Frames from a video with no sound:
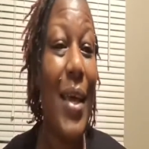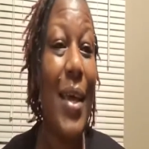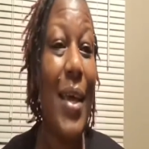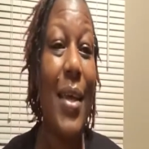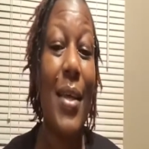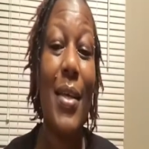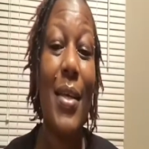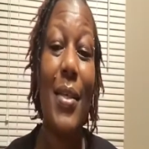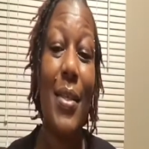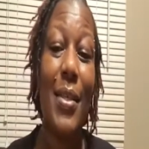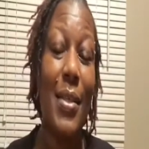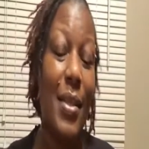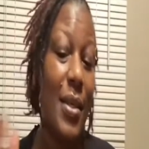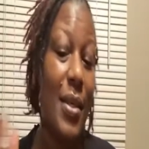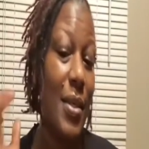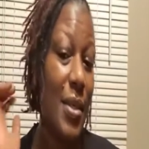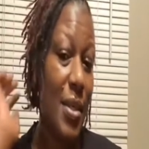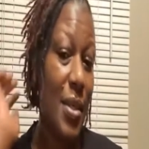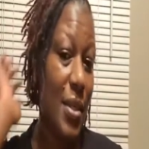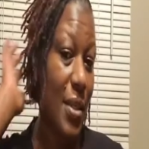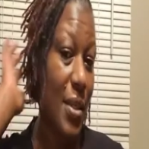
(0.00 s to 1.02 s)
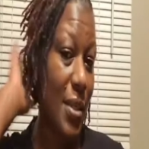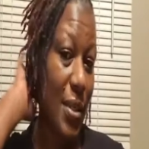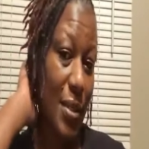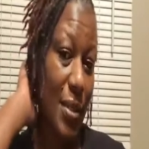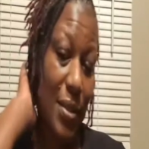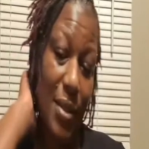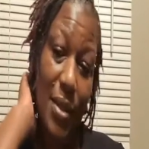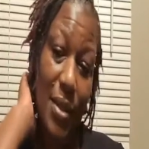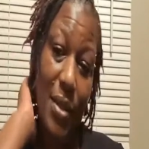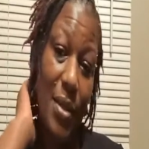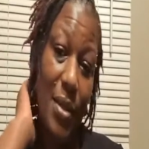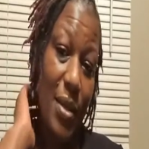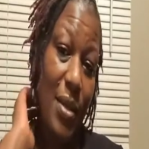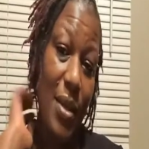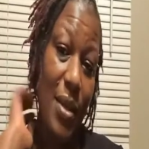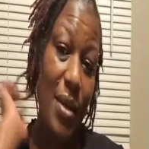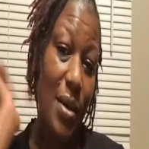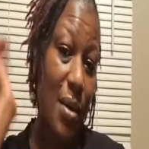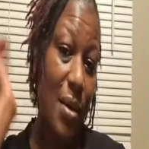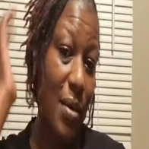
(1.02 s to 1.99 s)
It's right. just
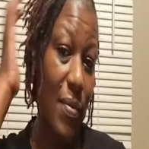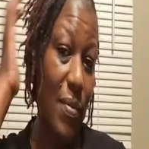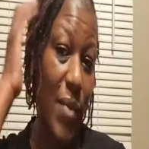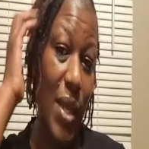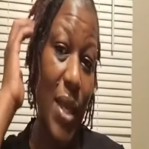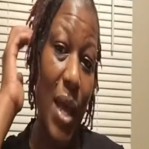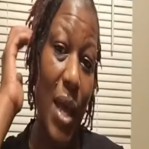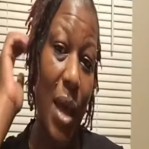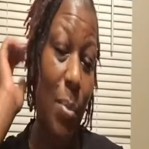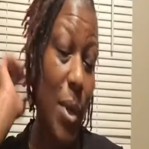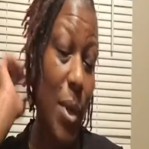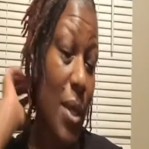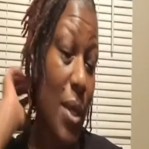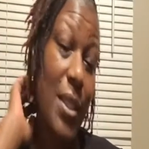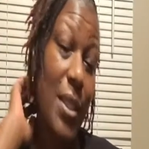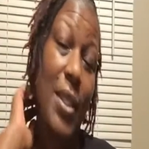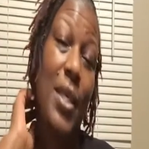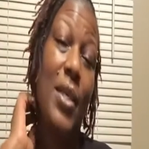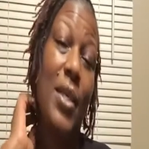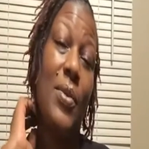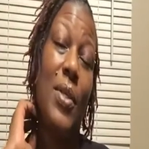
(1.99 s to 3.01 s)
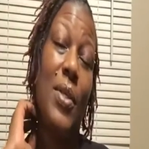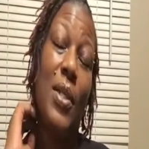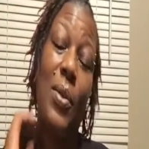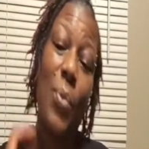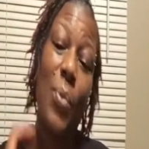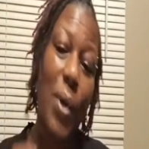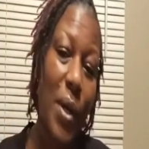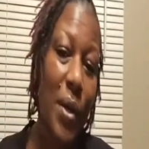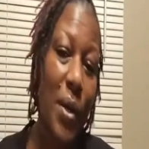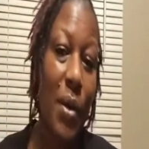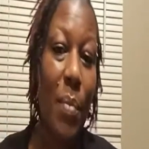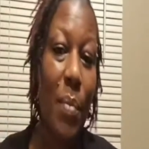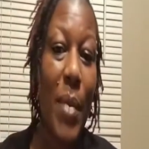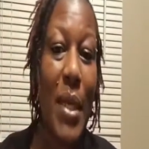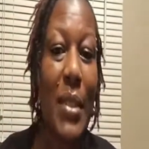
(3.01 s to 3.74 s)
yeah. It, I'm continuously working on